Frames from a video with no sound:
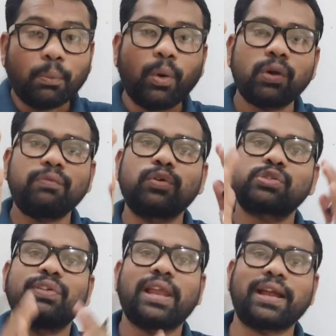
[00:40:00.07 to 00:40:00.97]
more
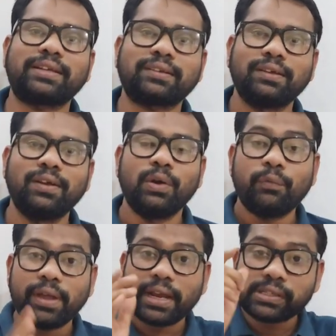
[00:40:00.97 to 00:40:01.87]
force will act.
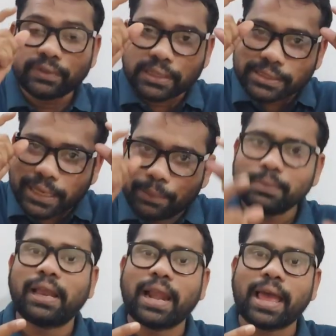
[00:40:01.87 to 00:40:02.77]
Whereas when the
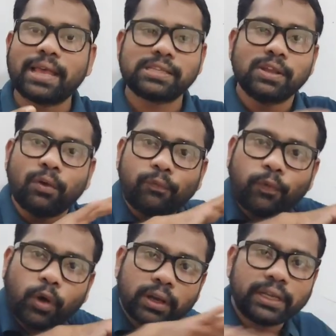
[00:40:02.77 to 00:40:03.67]
same glass
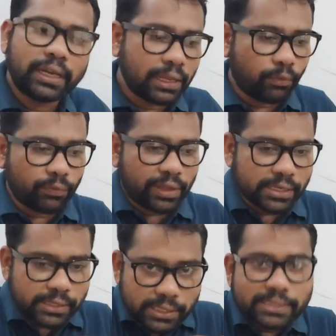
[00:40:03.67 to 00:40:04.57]
fall in a what we
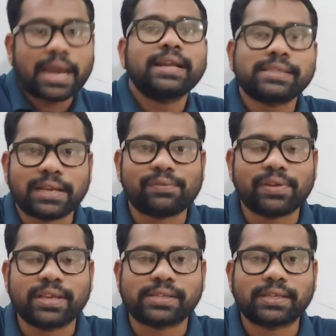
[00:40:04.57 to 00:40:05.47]
can say in a sand
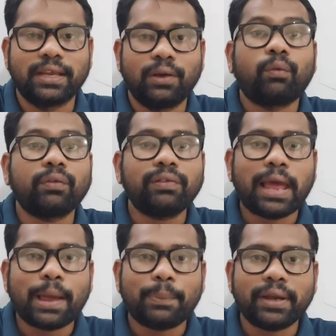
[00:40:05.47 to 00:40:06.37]
surface, what will
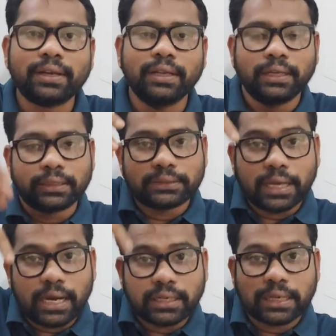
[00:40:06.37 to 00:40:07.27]
happen?
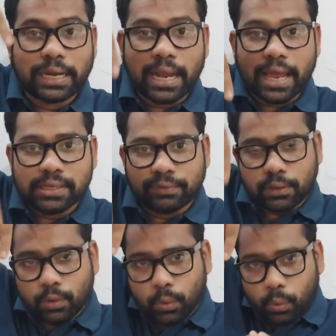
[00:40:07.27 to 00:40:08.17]
That glass
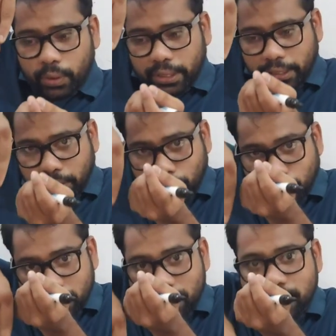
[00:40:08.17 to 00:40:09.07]
will go
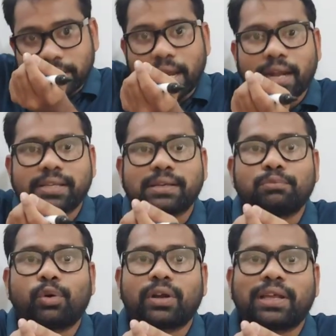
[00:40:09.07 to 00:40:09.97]
into the sand
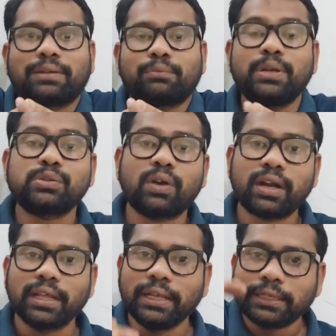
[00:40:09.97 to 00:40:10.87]
some more time. Means
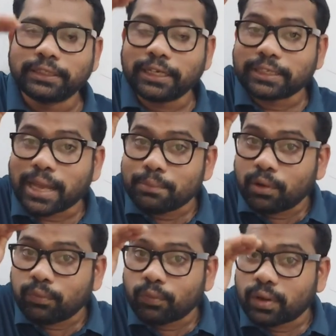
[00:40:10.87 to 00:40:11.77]
what? The
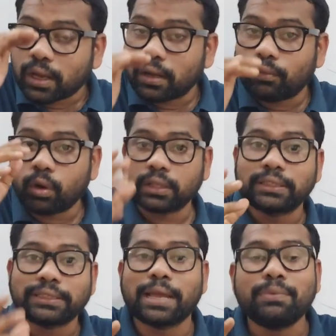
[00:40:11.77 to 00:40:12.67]
time of
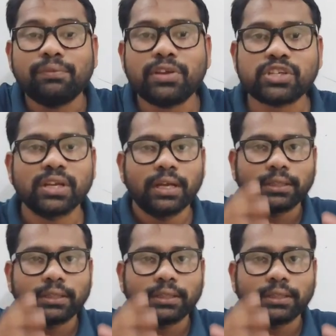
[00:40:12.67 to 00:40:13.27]
the time in which